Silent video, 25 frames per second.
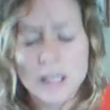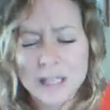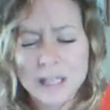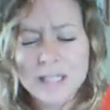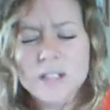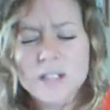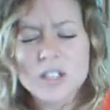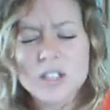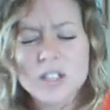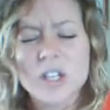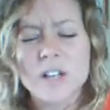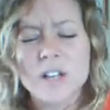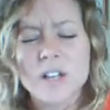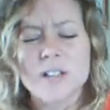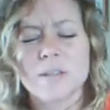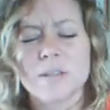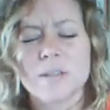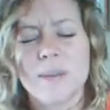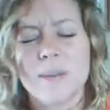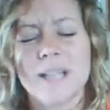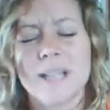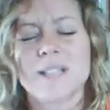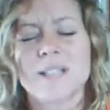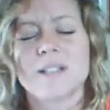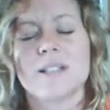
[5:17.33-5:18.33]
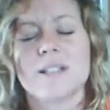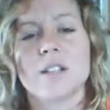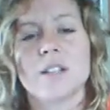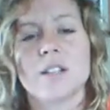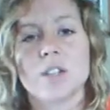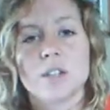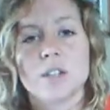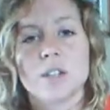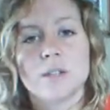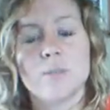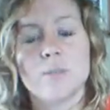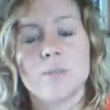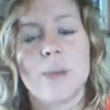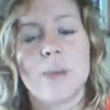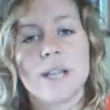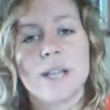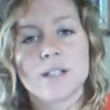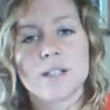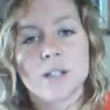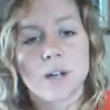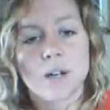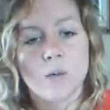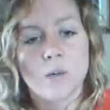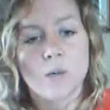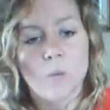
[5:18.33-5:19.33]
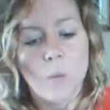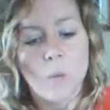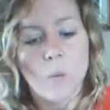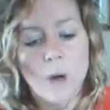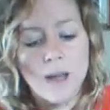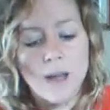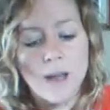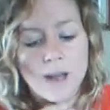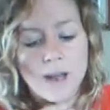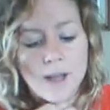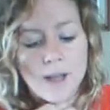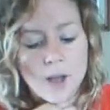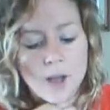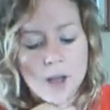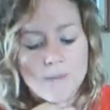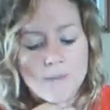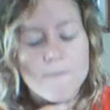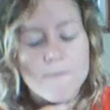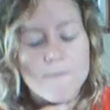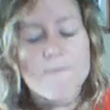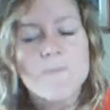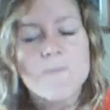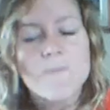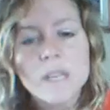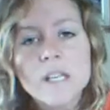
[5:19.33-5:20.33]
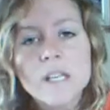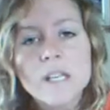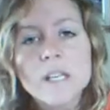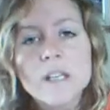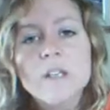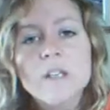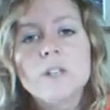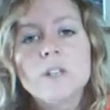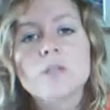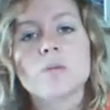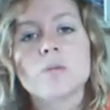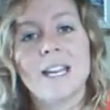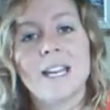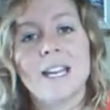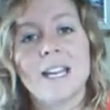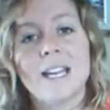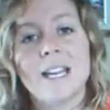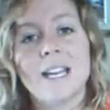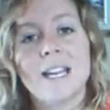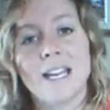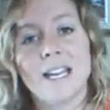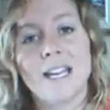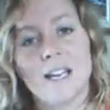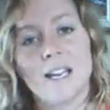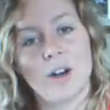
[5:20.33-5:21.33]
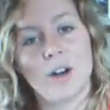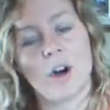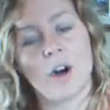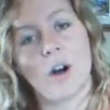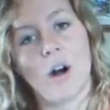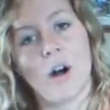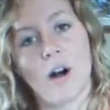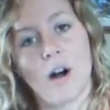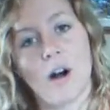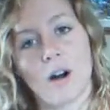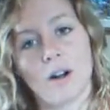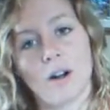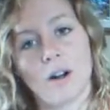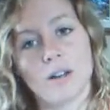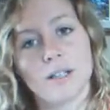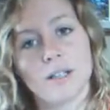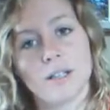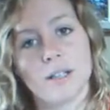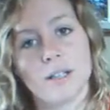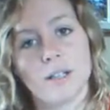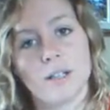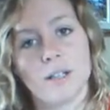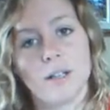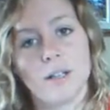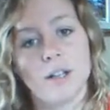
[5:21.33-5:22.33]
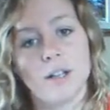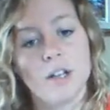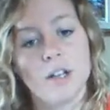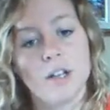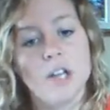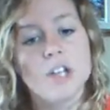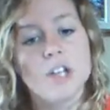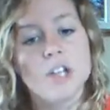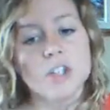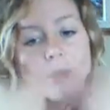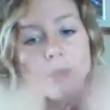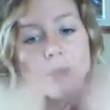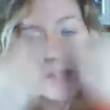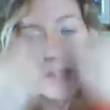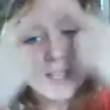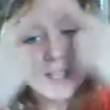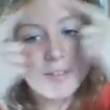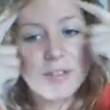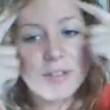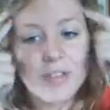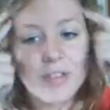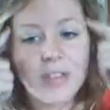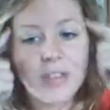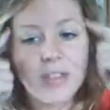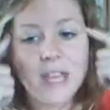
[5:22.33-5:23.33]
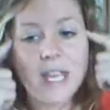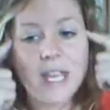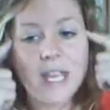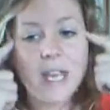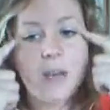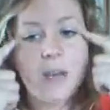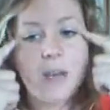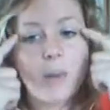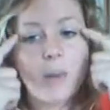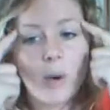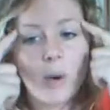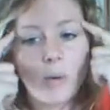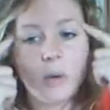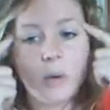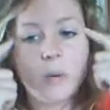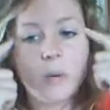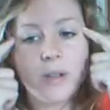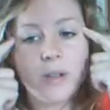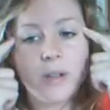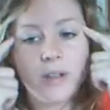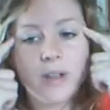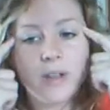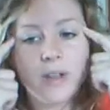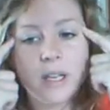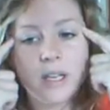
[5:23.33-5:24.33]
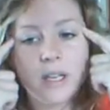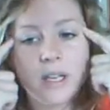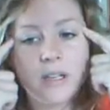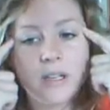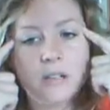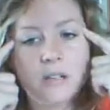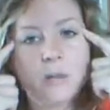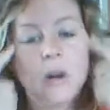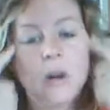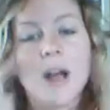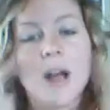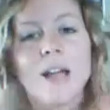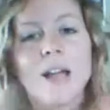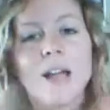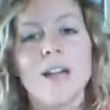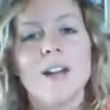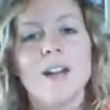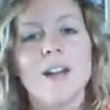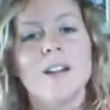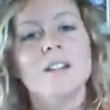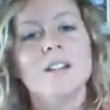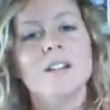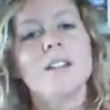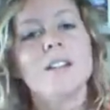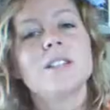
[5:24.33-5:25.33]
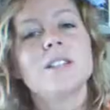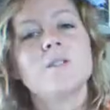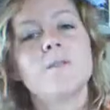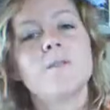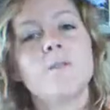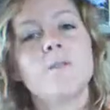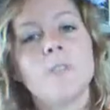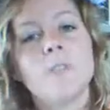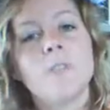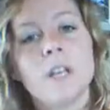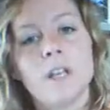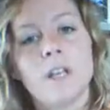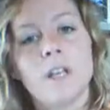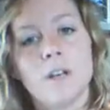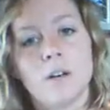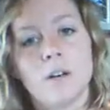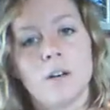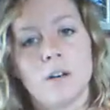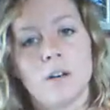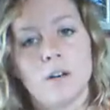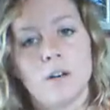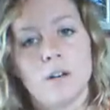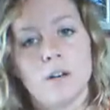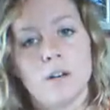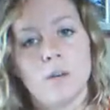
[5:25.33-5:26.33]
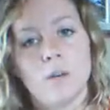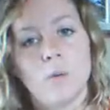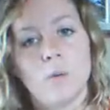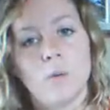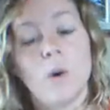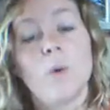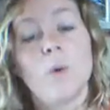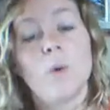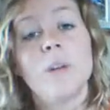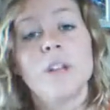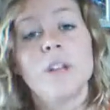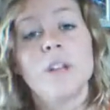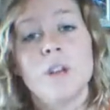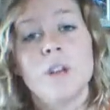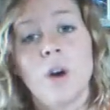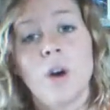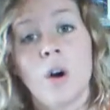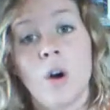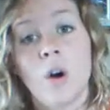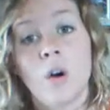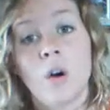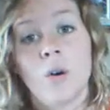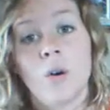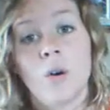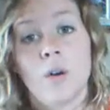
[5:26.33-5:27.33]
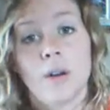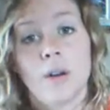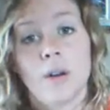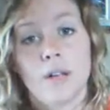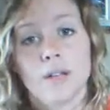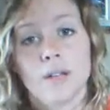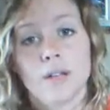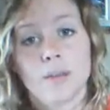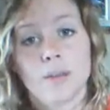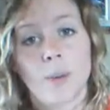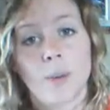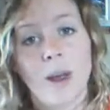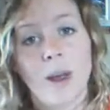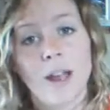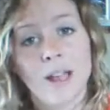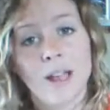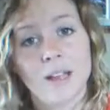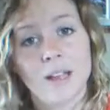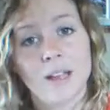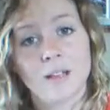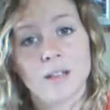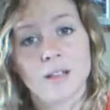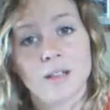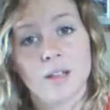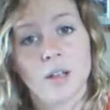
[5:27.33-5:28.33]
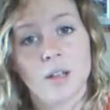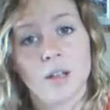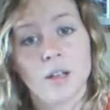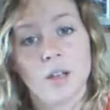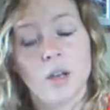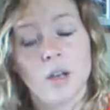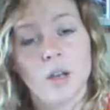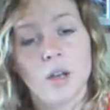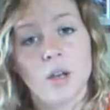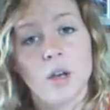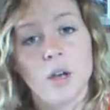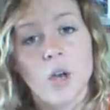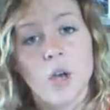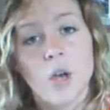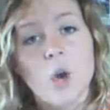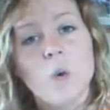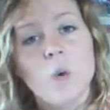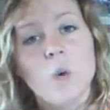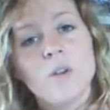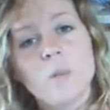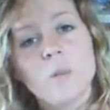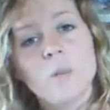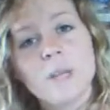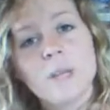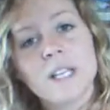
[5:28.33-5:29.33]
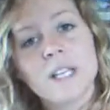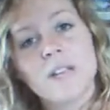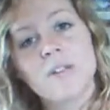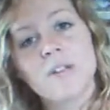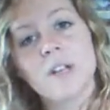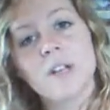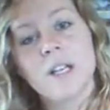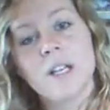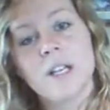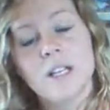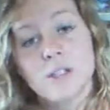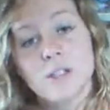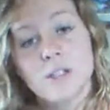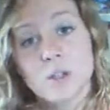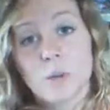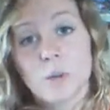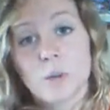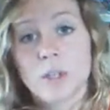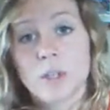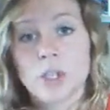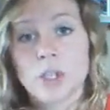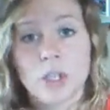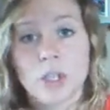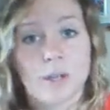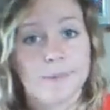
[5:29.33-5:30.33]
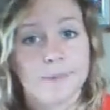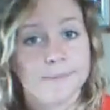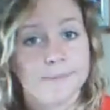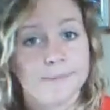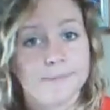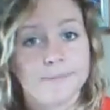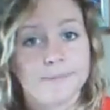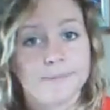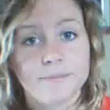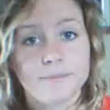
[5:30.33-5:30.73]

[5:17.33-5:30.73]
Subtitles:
let's start to make decisions based on what feels right in our heart. So instead of thinking about what we think is right, let's feel what we know is right. We've been given an intuition.